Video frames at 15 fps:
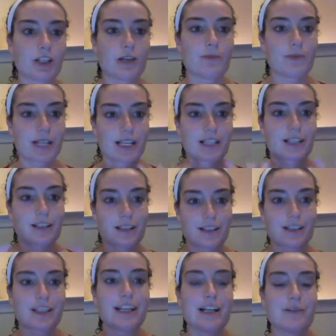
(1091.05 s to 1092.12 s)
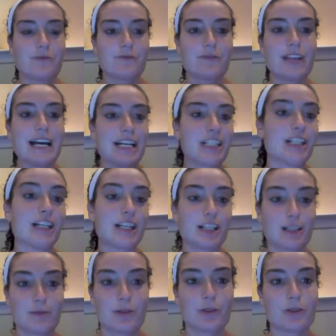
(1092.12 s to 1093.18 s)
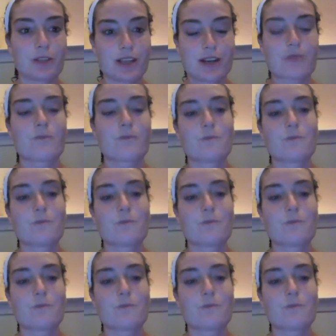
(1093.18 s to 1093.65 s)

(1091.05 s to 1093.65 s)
So I'm like, you know, last year I used to post like